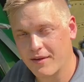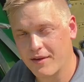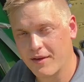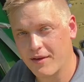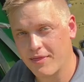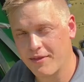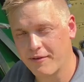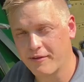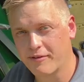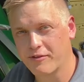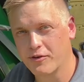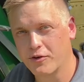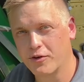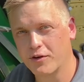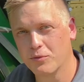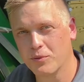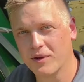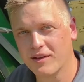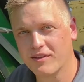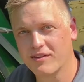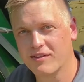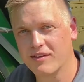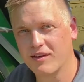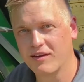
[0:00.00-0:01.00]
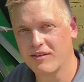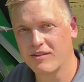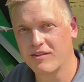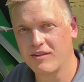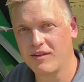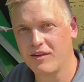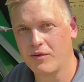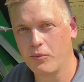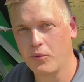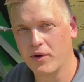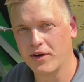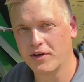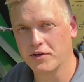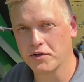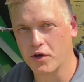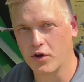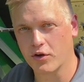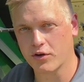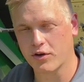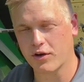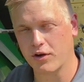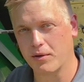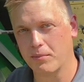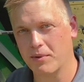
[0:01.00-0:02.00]
In the ZÜRN 160 we're
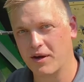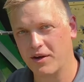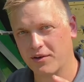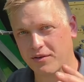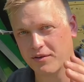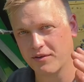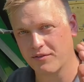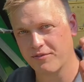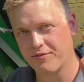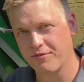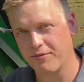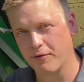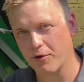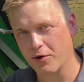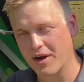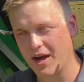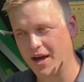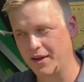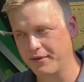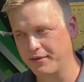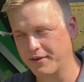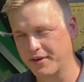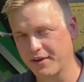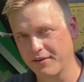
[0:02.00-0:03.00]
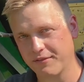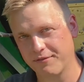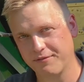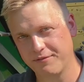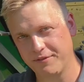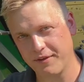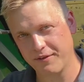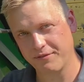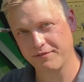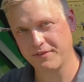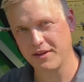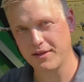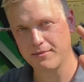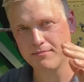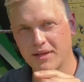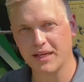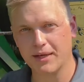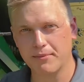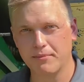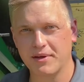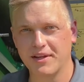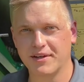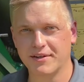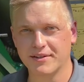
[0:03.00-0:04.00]
talking about a
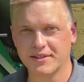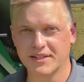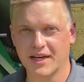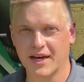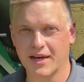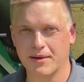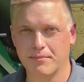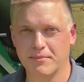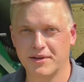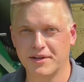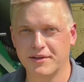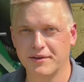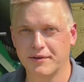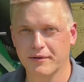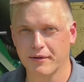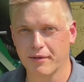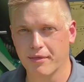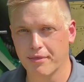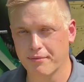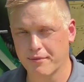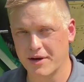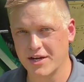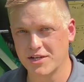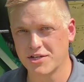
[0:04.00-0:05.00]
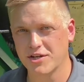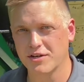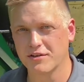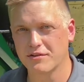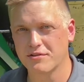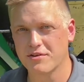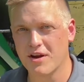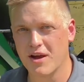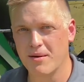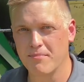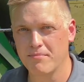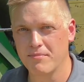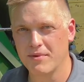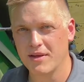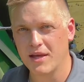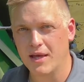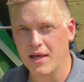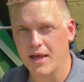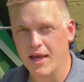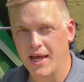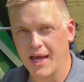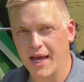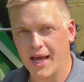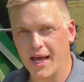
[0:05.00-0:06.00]
450mm diameter threshing drum,
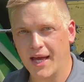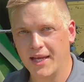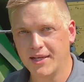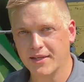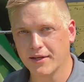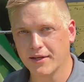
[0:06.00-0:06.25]
and in